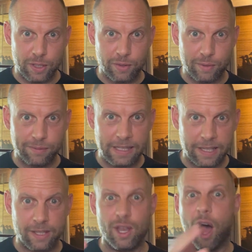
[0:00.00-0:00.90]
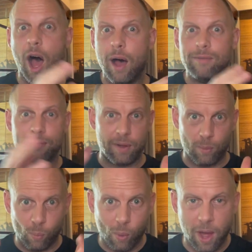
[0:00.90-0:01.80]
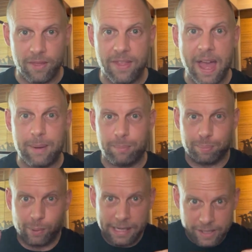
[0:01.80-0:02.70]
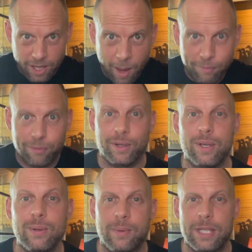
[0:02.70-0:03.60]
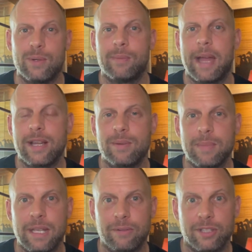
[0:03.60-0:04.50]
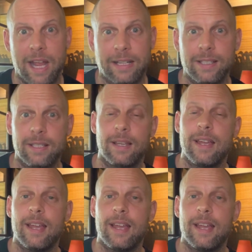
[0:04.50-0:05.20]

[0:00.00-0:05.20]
into the feelings of what that brings up for you when you imagine being rejected,